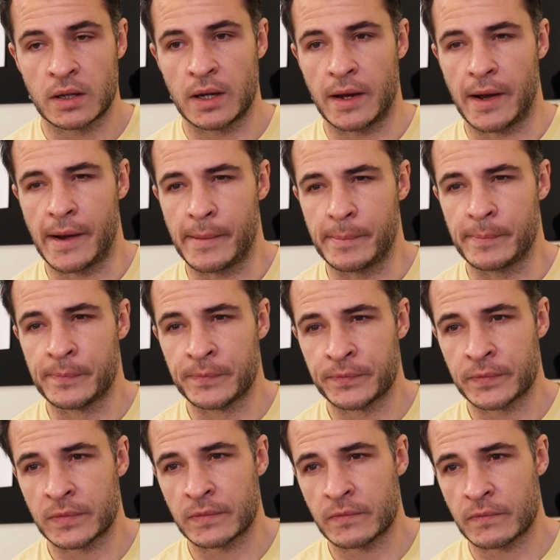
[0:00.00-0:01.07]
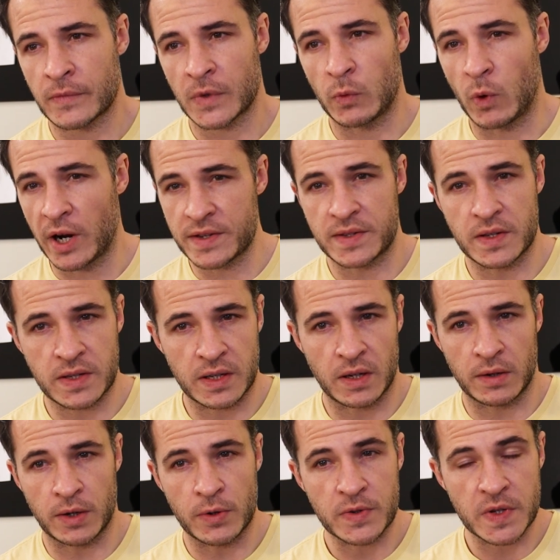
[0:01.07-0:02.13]
Why is this in
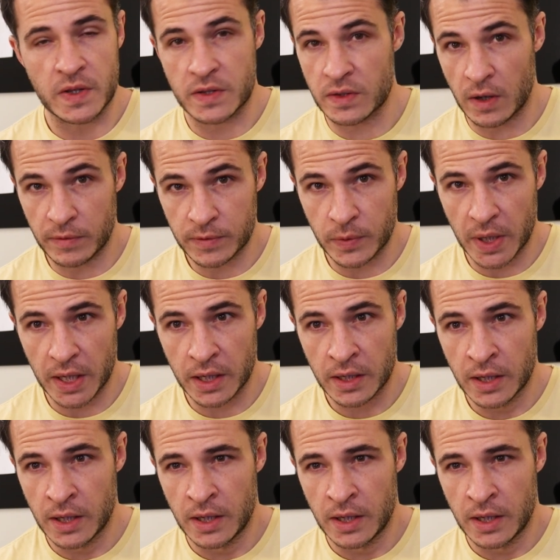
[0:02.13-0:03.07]
our notes in software?